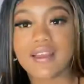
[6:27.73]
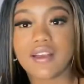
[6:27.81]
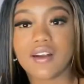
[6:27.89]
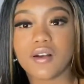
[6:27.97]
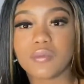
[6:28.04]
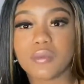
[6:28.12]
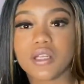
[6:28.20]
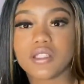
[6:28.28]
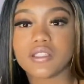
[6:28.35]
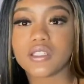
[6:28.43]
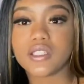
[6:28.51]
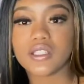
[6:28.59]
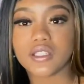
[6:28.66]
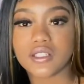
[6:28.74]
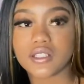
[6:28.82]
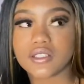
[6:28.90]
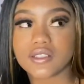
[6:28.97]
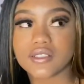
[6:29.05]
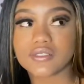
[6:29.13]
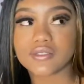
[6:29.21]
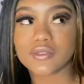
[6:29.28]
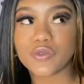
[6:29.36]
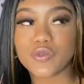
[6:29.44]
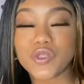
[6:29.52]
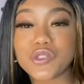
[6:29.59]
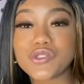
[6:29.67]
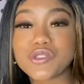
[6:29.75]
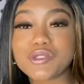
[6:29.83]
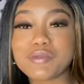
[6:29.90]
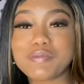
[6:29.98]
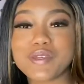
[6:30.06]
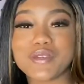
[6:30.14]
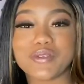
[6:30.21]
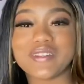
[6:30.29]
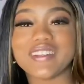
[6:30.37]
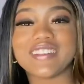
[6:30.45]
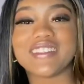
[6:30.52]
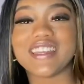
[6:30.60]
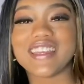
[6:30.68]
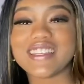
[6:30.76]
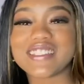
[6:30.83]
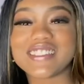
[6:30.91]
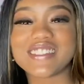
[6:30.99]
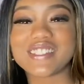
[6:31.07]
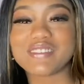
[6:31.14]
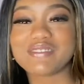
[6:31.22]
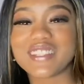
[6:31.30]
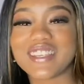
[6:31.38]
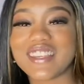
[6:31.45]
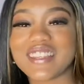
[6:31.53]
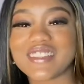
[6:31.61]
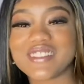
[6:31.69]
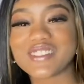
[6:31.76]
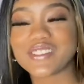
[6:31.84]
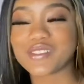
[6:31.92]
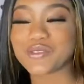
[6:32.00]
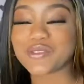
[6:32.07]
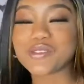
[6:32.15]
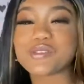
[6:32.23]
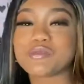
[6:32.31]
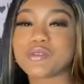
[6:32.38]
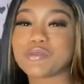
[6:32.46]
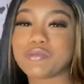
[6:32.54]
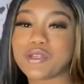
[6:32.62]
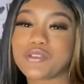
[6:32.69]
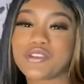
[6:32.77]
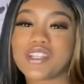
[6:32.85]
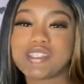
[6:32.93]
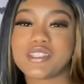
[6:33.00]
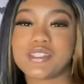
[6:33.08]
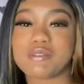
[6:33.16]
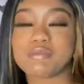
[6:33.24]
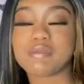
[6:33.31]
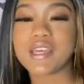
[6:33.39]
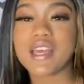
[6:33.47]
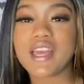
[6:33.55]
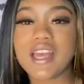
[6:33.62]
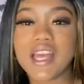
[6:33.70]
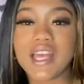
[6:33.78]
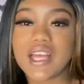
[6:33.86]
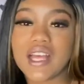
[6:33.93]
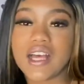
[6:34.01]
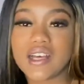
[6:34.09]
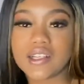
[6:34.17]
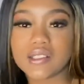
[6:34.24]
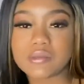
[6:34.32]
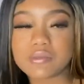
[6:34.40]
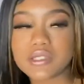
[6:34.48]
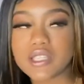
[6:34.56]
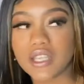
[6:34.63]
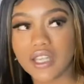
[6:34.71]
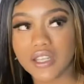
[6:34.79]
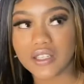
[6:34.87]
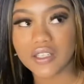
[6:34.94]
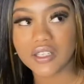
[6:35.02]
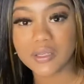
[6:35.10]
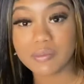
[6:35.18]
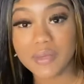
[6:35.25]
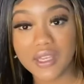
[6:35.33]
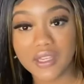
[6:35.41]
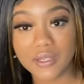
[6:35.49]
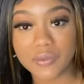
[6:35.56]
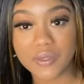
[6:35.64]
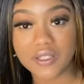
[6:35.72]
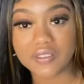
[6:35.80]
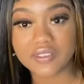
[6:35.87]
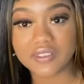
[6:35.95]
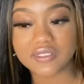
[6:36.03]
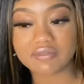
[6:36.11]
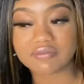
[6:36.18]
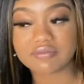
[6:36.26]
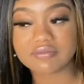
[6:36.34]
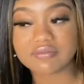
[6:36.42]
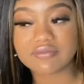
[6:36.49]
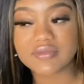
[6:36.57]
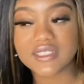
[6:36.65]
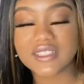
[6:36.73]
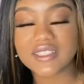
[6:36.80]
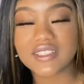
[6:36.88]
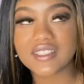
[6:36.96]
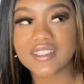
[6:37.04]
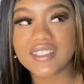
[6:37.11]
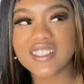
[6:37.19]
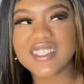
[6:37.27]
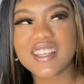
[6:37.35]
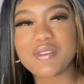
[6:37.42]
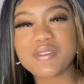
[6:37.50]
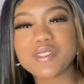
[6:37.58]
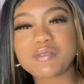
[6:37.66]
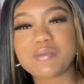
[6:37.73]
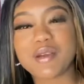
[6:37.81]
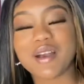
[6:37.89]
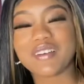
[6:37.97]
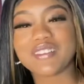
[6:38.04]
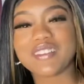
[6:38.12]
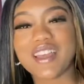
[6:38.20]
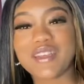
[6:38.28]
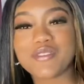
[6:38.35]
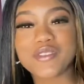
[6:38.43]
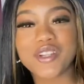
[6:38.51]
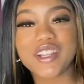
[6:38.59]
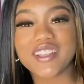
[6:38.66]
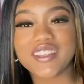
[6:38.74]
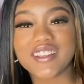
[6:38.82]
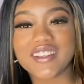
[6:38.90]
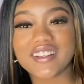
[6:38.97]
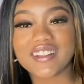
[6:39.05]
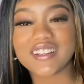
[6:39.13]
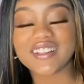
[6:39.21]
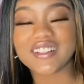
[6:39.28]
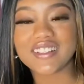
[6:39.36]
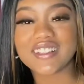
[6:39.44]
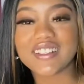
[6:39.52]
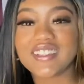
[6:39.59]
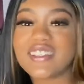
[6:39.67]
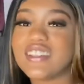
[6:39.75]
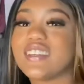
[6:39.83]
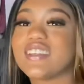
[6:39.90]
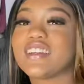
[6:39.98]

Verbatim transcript: um, Aaliyah, we used to be on the dance team together. So we used to be on the major team um, together in the band or whatever. That was about ninth grade year. Yeah.